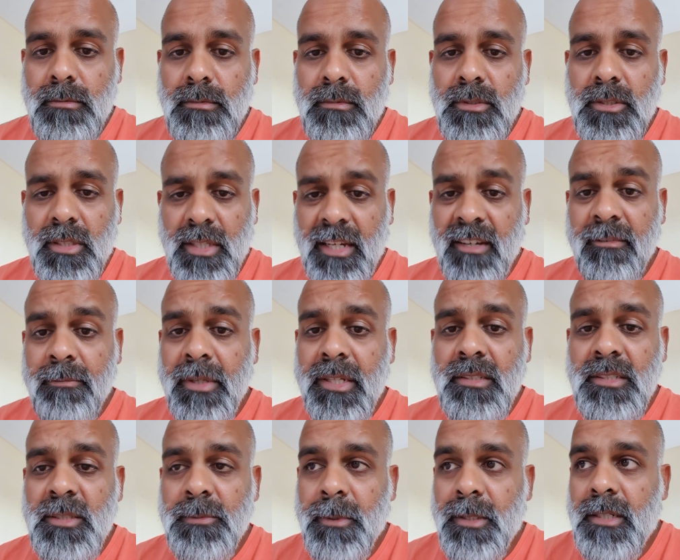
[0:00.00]
So they have been
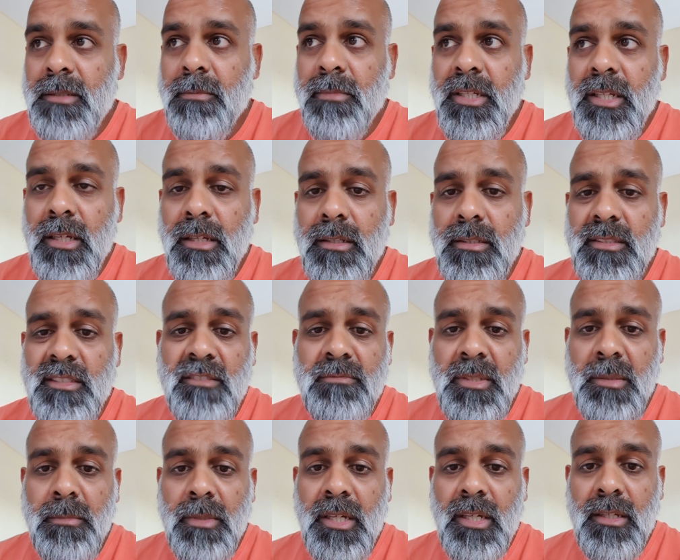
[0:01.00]
spirit beings, they have
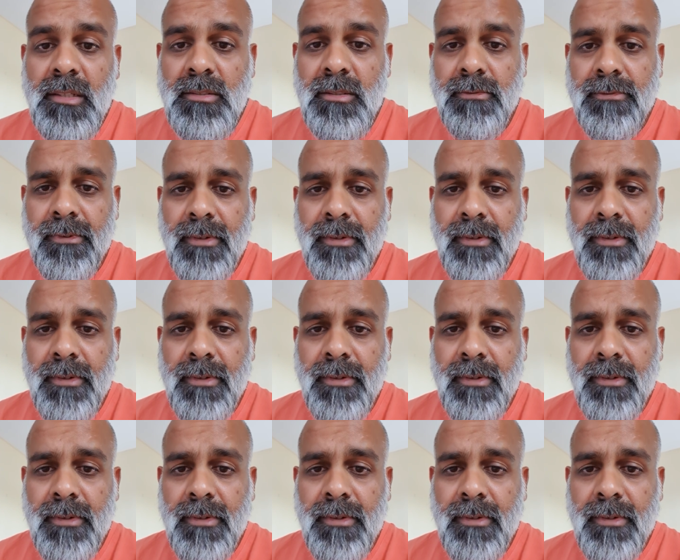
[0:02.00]
been beings of